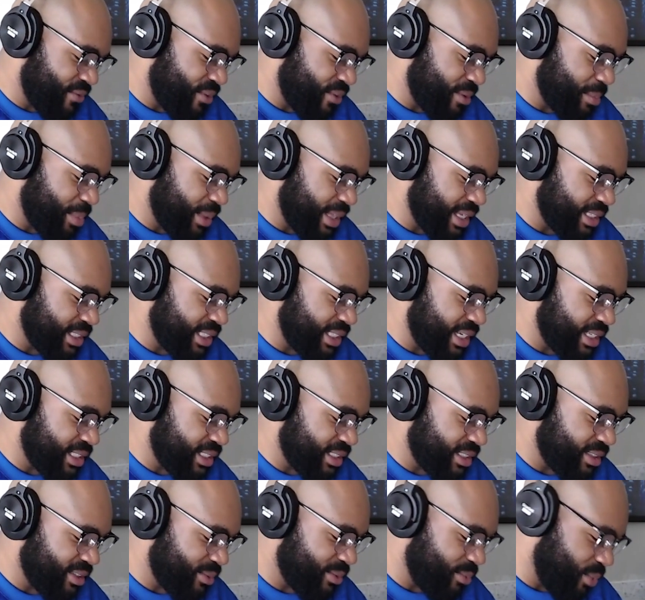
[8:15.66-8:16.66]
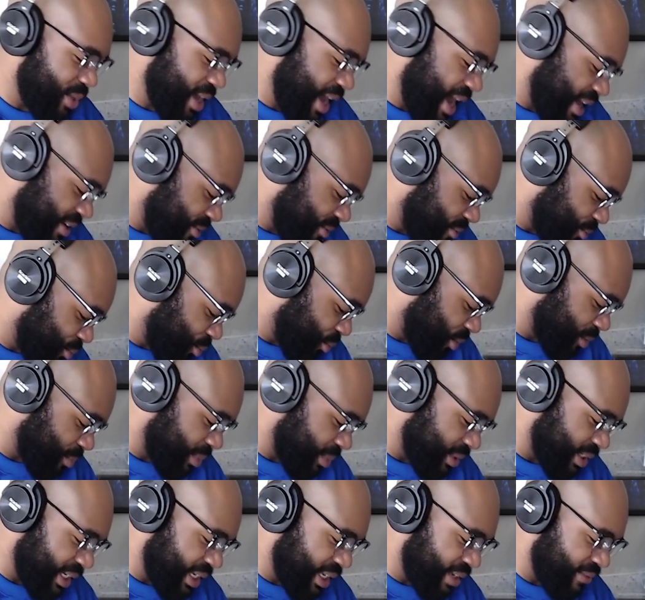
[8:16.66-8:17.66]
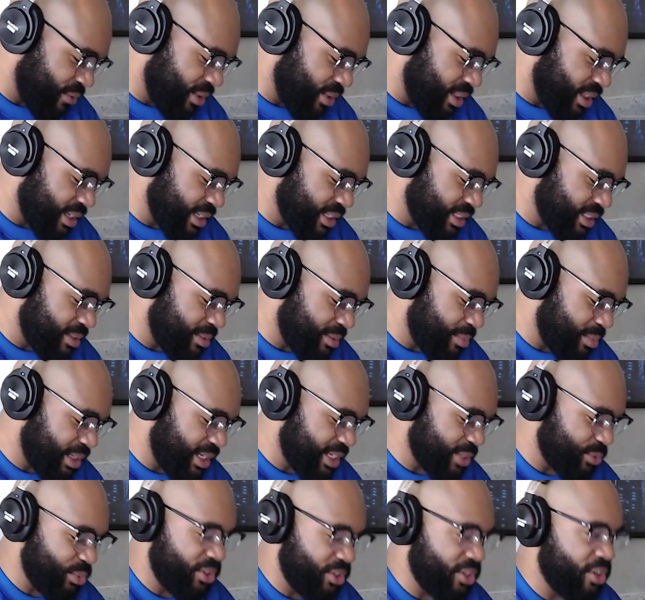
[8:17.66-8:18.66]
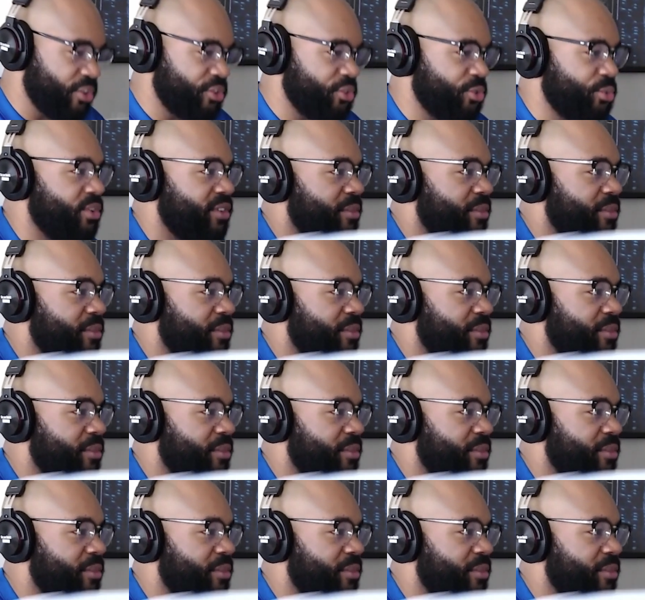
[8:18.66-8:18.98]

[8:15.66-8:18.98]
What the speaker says: on PlayStation. We had no choice but to give you this because we know you would